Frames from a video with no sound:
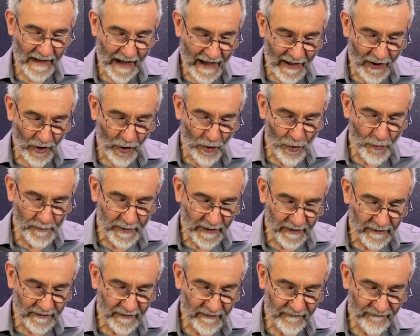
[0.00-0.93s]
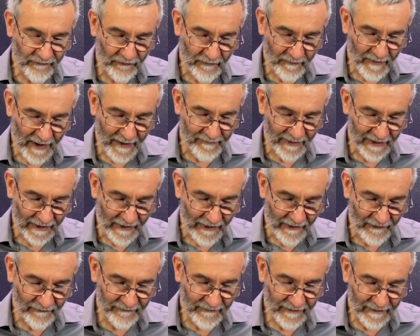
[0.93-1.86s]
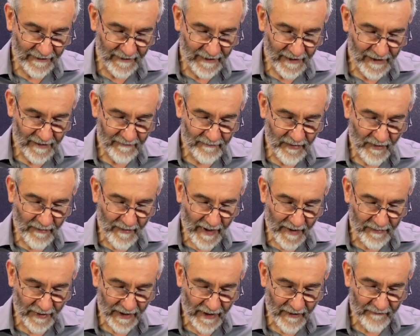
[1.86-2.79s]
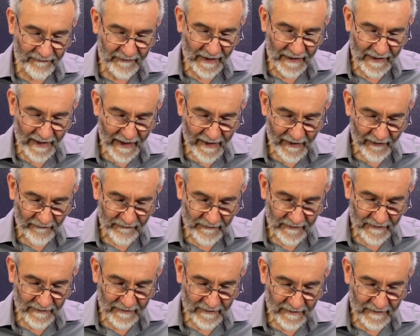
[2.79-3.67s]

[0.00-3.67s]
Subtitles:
I opened for my beloved, but my beloved had left.